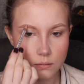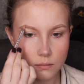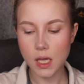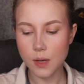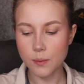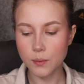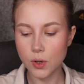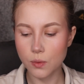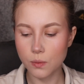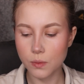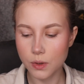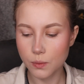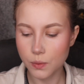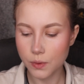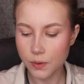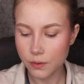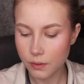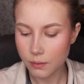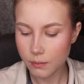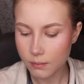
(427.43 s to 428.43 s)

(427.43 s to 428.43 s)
I'm going with